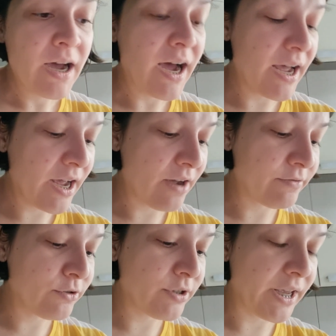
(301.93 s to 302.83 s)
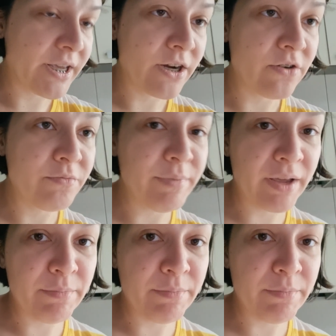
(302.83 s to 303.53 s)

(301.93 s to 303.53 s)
I have to take care of Big